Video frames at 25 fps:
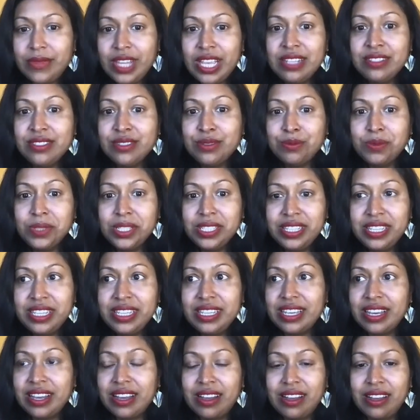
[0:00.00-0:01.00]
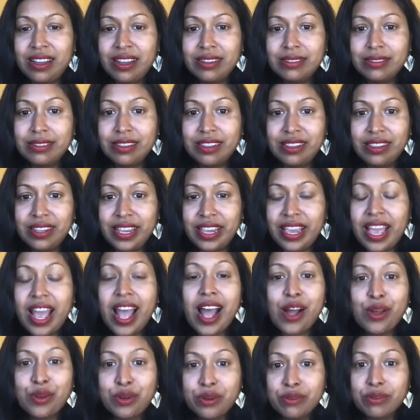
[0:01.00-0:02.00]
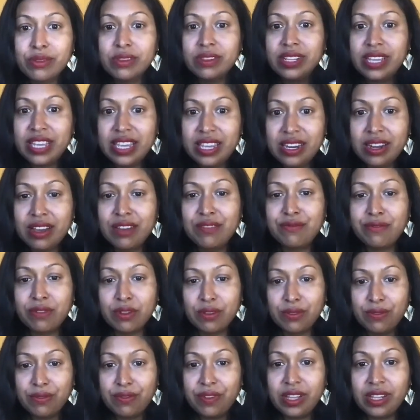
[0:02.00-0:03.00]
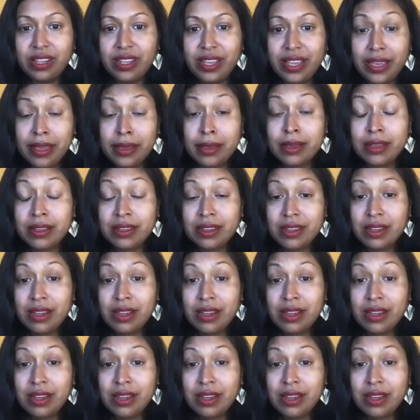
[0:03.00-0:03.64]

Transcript: It's really like how to lead a fulfilling